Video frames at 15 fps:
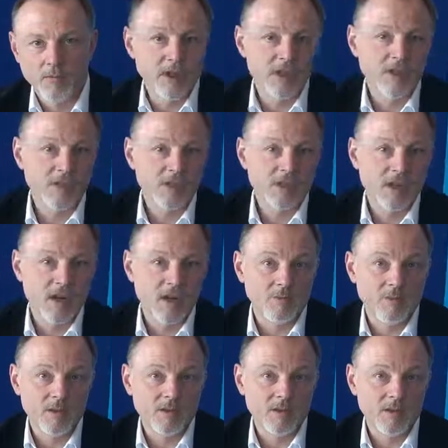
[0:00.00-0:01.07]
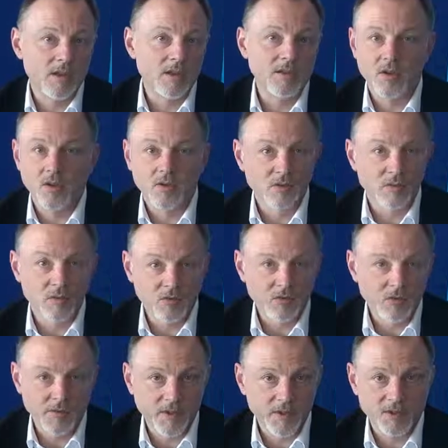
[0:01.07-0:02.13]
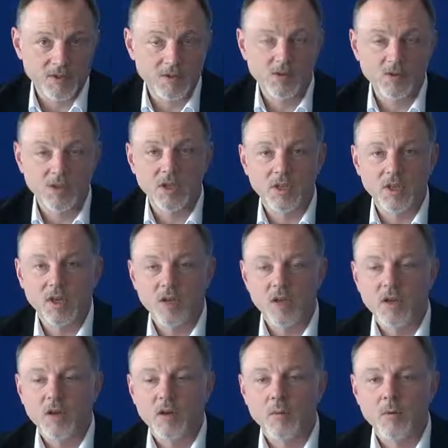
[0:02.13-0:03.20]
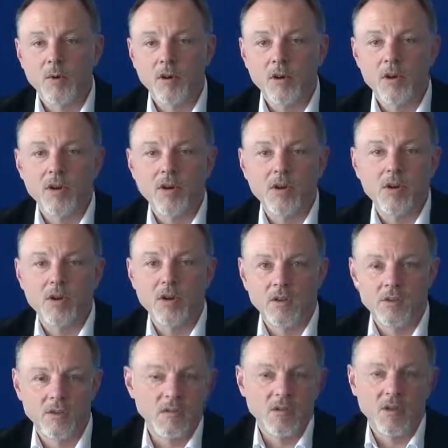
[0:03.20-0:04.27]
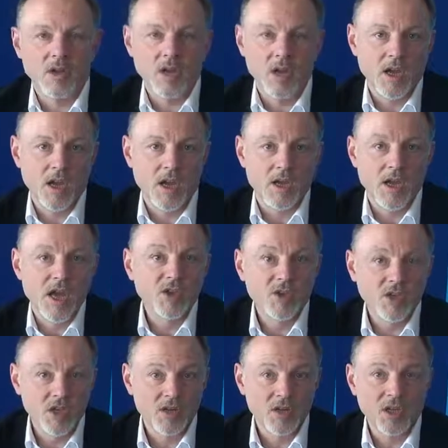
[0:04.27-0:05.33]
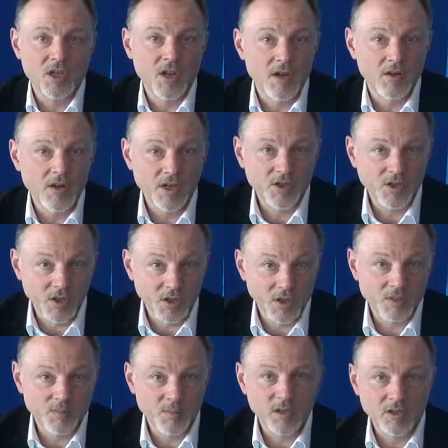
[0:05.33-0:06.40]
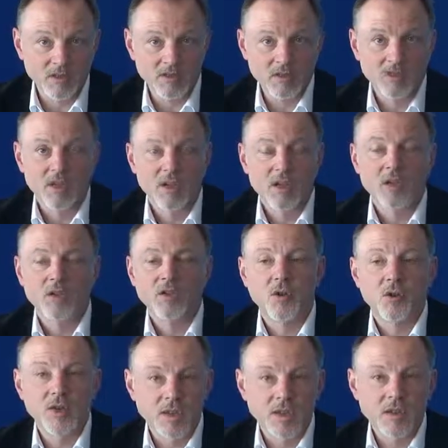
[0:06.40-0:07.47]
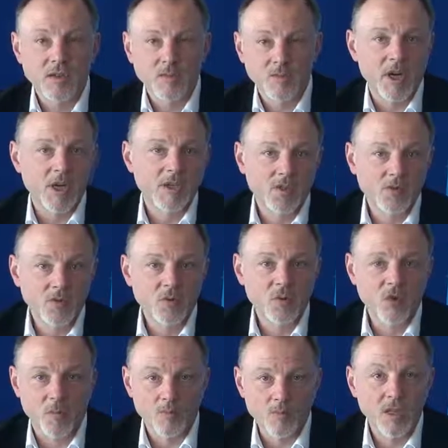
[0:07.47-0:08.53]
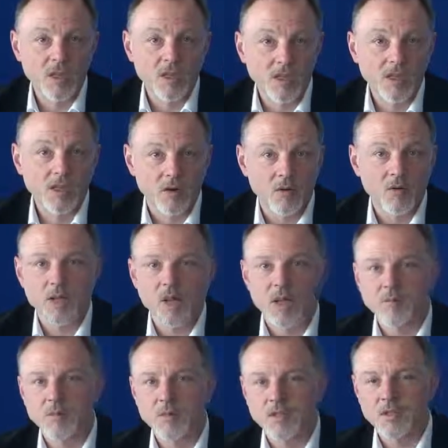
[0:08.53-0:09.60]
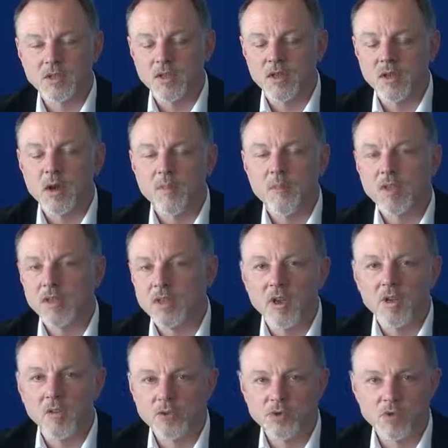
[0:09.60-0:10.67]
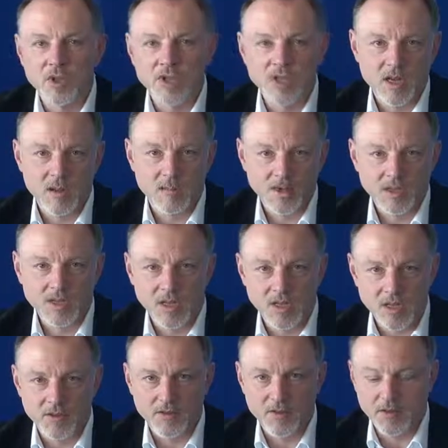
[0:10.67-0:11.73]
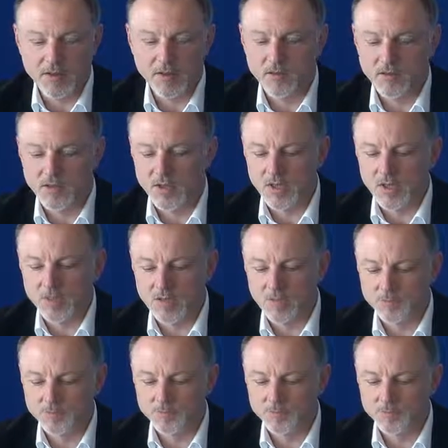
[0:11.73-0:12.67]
We have examples in the automotive industry where a car engine is built jointly by two competing OEMs, but there are also examples in other industries.